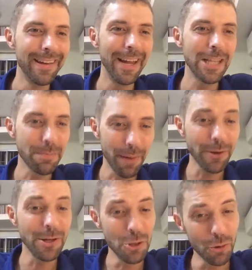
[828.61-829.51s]
It's
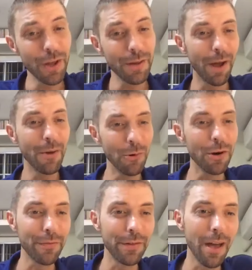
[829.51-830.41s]
about enjoying my
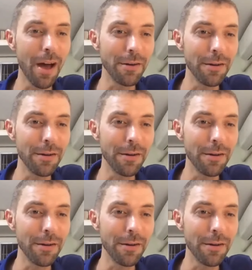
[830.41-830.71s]
work for the honor